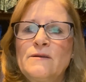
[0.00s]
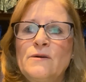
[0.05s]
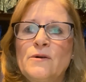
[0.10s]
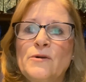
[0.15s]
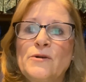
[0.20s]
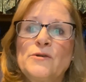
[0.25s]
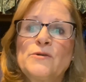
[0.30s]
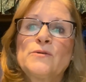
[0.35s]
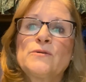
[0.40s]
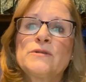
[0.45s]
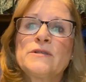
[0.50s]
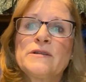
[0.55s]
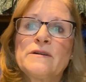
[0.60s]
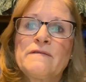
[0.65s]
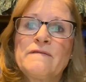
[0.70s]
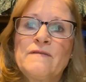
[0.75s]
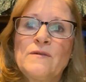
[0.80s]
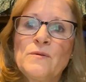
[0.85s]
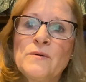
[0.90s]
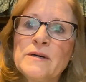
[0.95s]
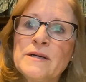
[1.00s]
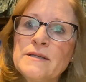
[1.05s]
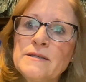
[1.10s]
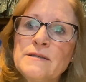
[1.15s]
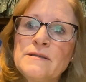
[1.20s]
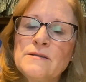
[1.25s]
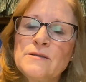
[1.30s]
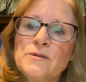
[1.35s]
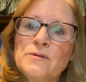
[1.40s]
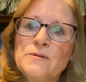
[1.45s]
or use their
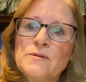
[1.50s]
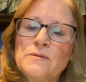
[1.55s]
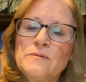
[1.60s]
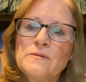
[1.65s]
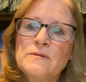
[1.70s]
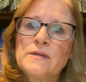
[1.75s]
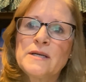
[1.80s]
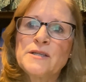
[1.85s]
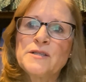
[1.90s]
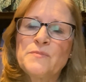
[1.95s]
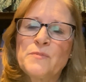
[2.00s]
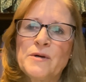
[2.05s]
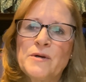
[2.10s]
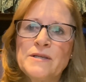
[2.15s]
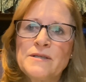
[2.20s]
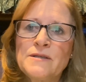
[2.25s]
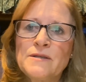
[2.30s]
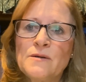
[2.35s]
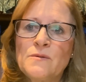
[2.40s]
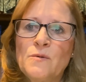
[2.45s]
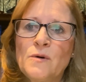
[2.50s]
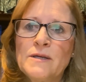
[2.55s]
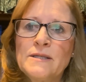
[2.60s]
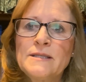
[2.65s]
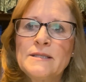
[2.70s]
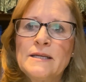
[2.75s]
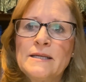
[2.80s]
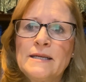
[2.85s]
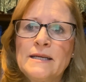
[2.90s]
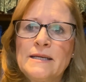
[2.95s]
voice to express their
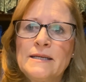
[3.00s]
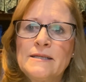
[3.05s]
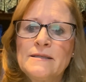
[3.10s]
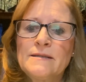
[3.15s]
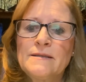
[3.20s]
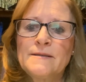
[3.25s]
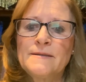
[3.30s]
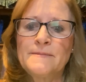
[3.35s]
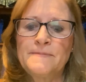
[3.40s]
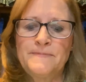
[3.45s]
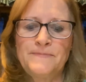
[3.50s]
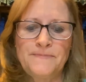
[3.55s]
wants and needs.